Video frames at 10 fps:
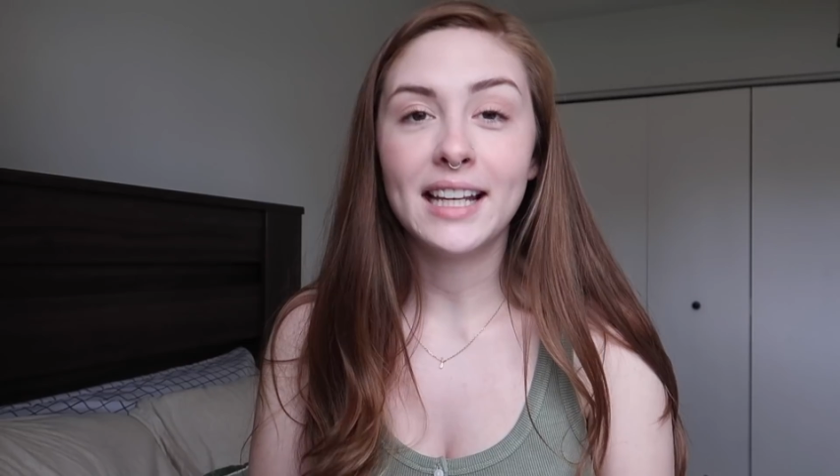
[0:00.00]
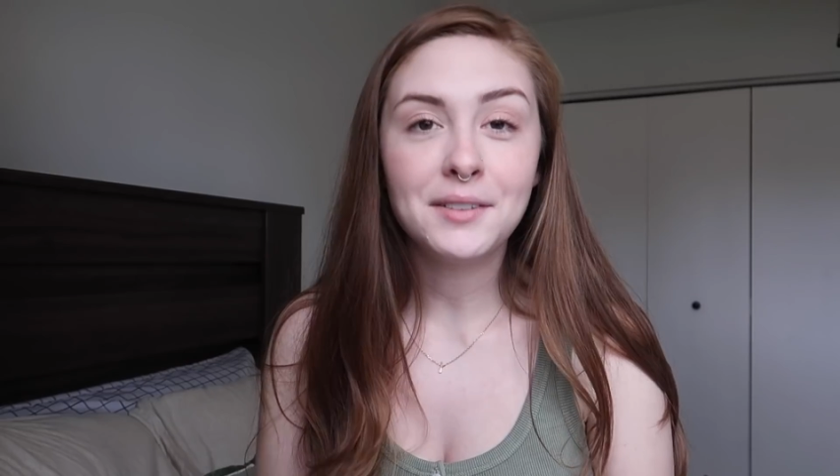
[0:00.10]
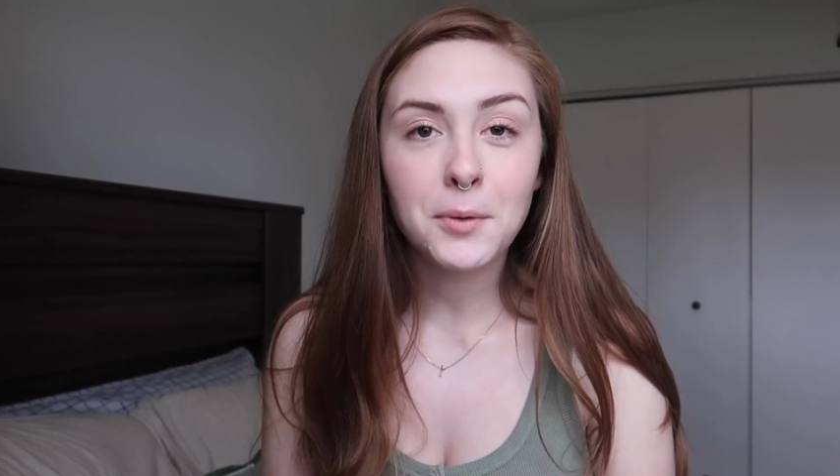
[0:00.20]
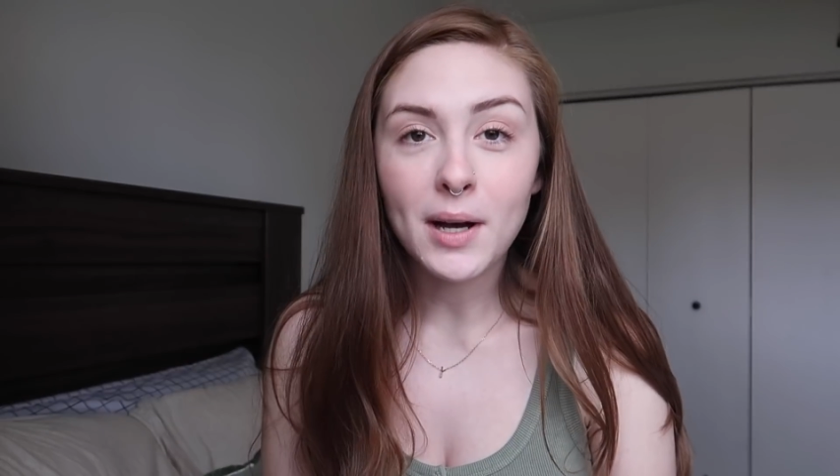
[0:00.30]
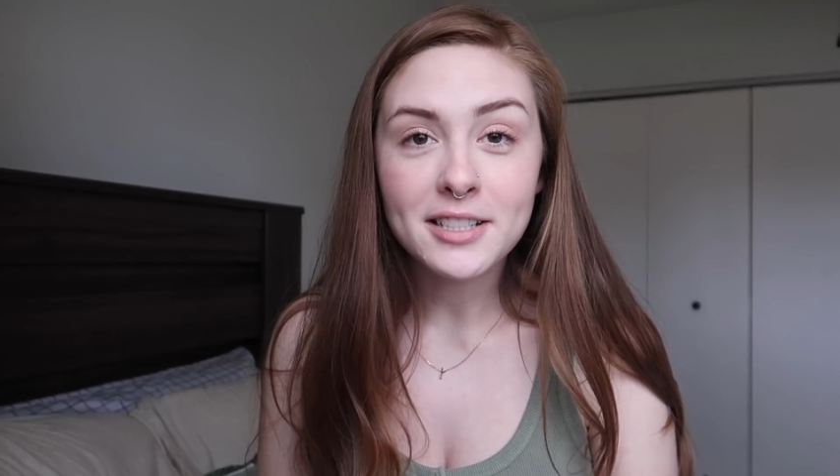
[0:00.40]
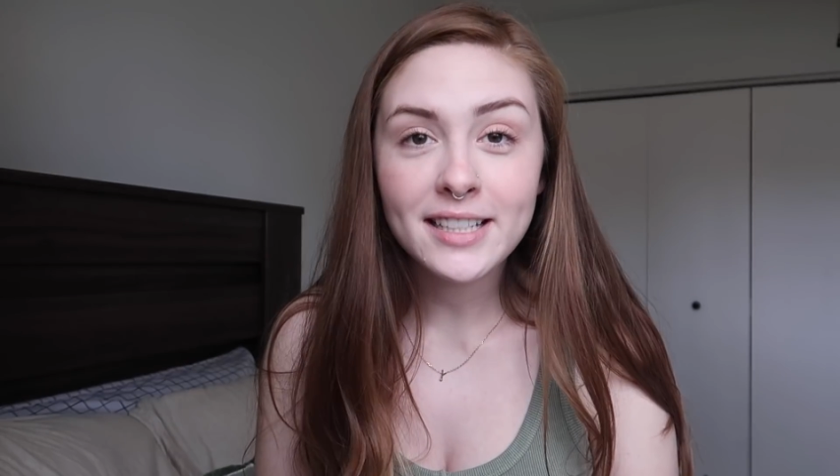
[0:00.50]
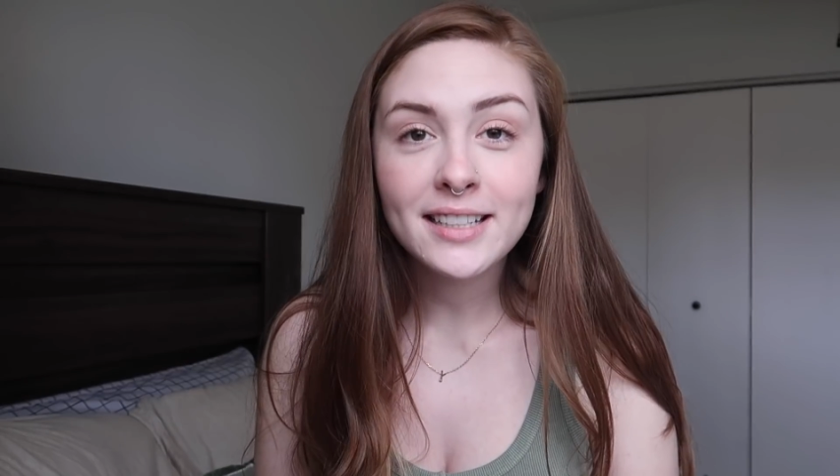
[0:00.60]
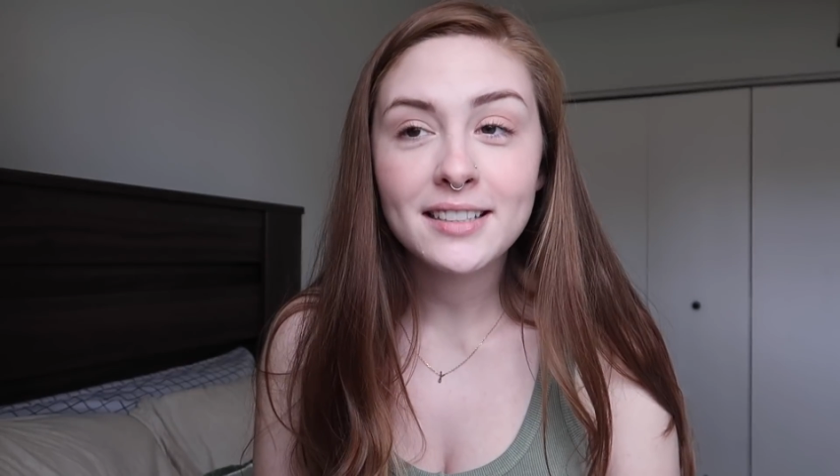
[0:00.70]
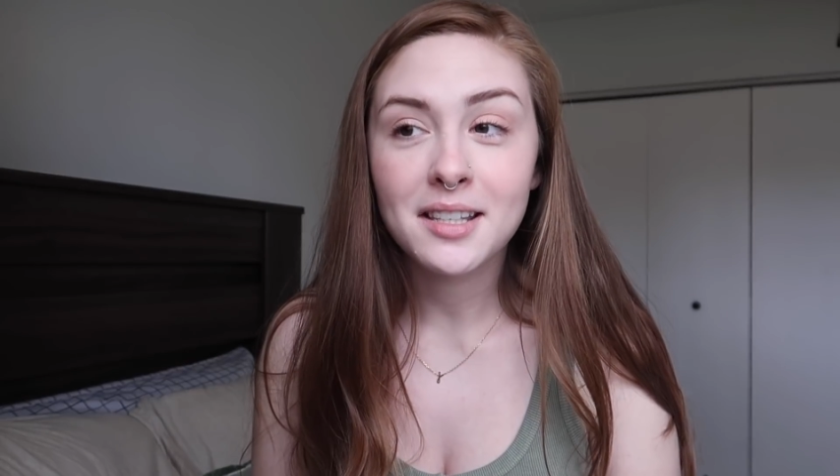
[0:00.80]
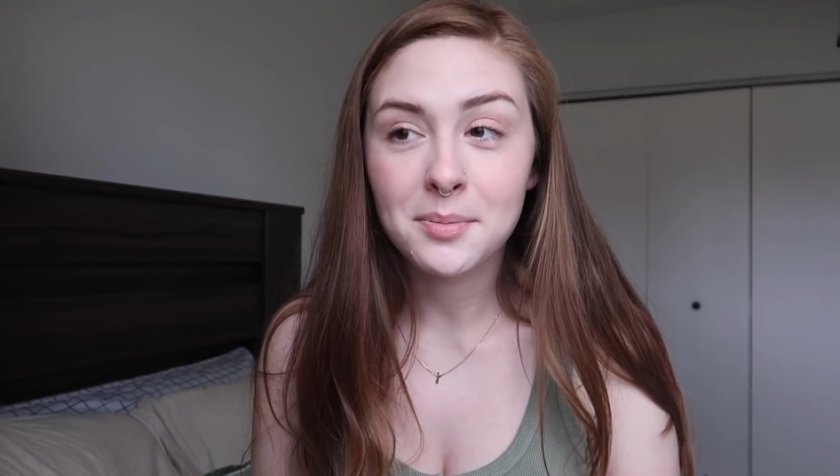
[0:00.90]
Thanks for
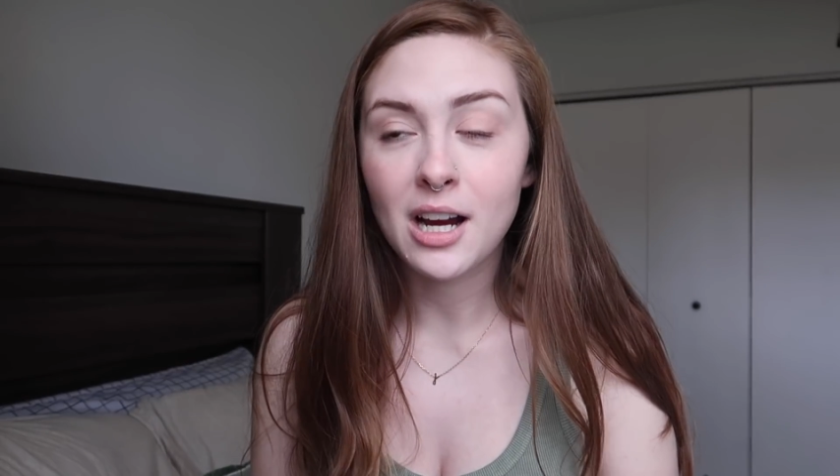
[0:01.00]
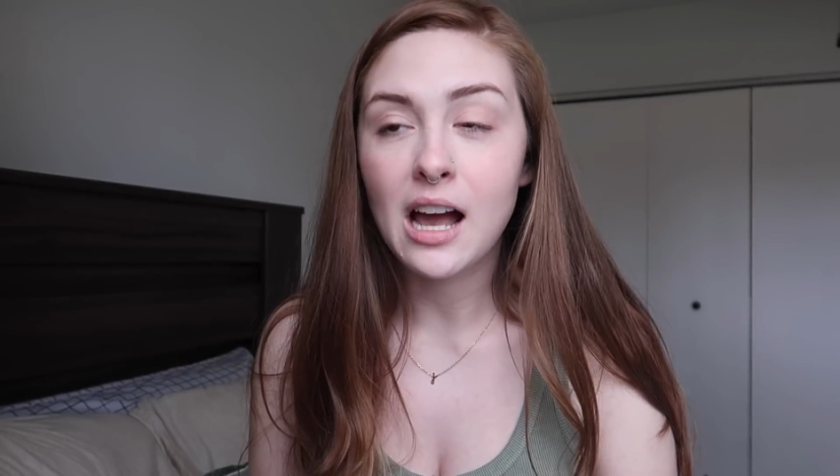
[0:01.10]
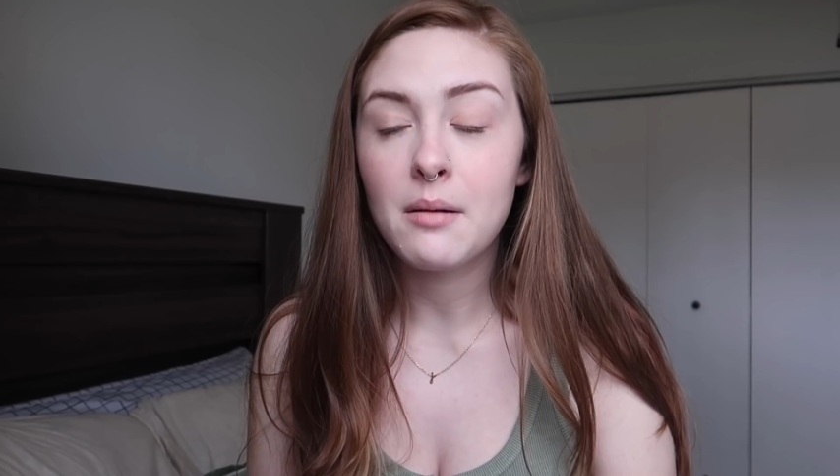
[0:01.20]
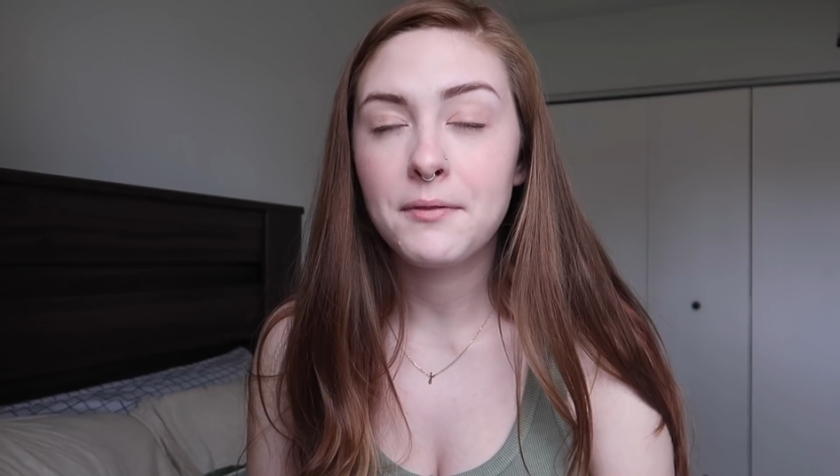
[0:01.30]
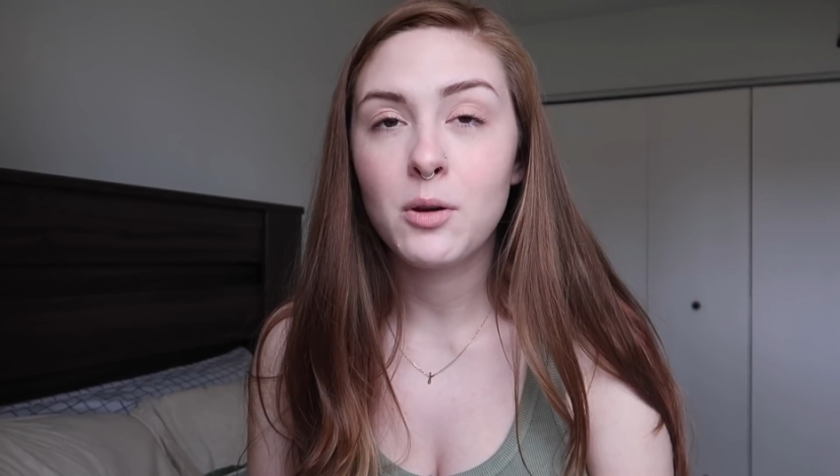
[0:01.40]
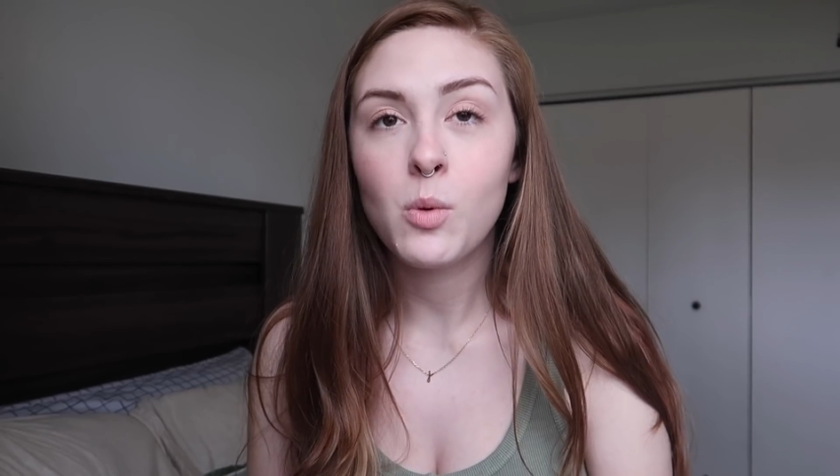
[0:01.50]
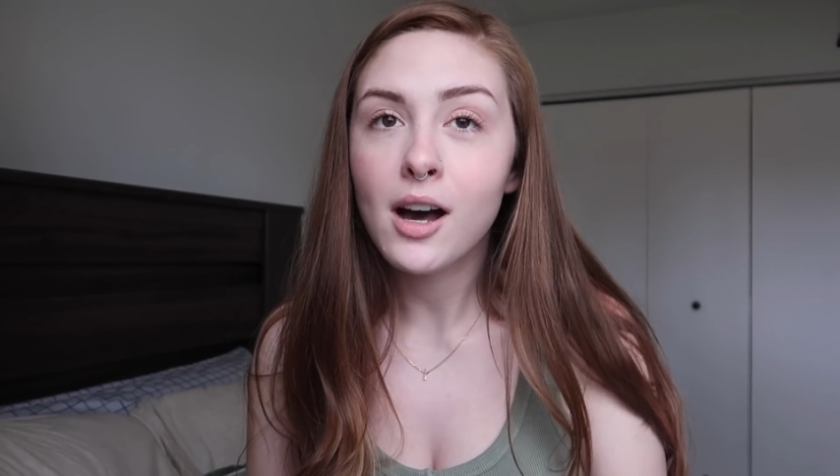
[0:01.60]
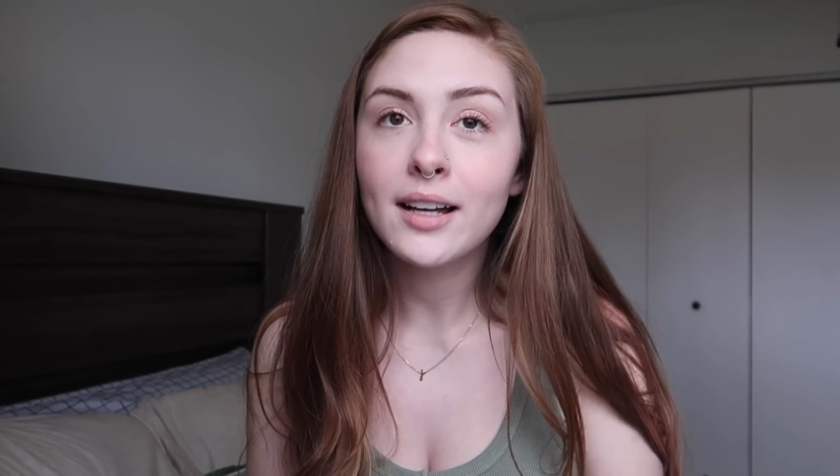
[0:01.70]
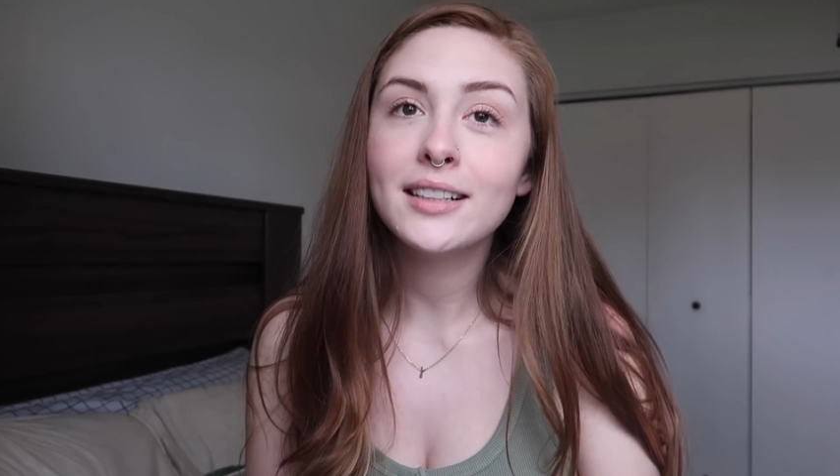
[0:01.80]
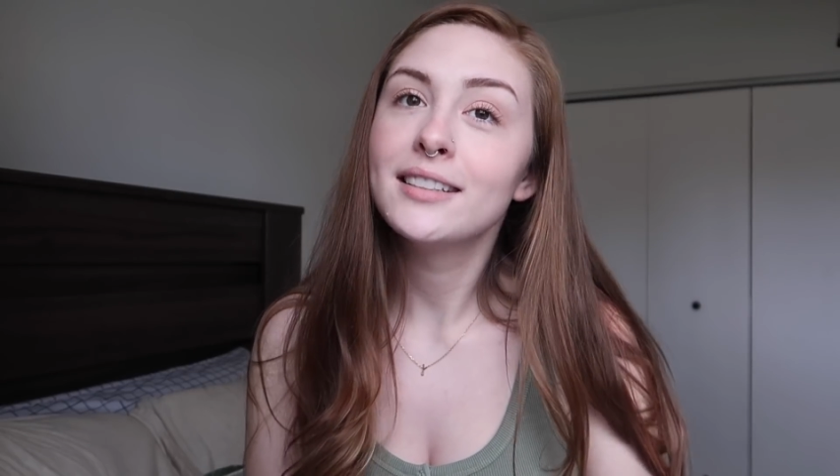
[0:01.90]
watching. Subscribe if you
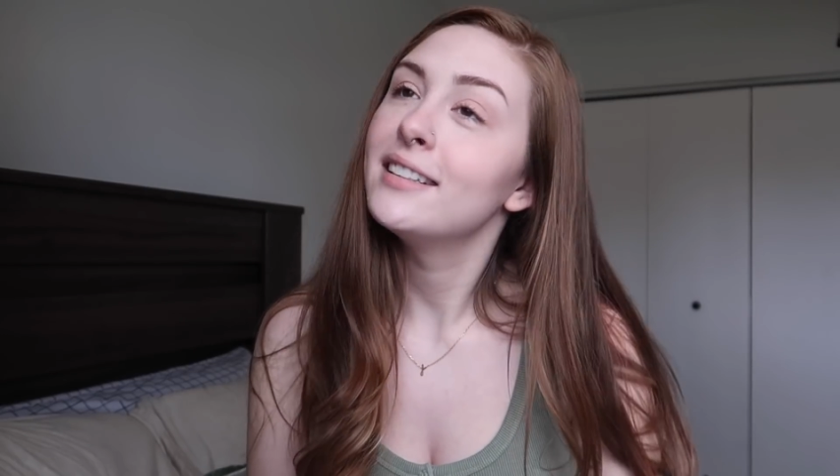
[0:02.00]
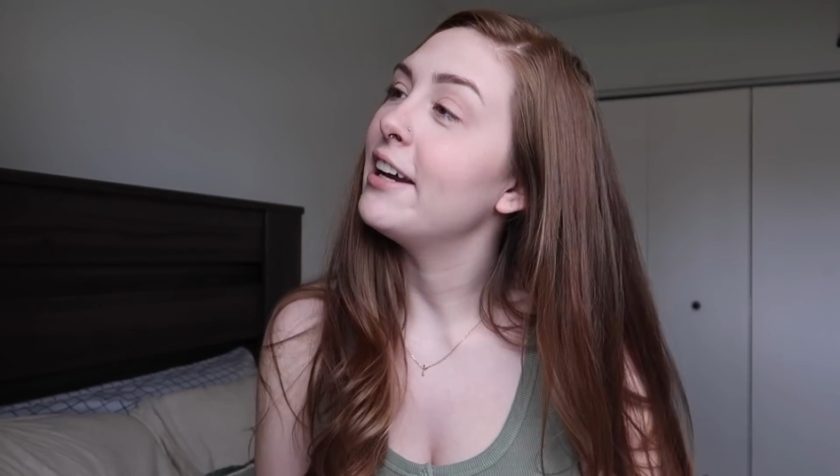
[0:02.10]
want.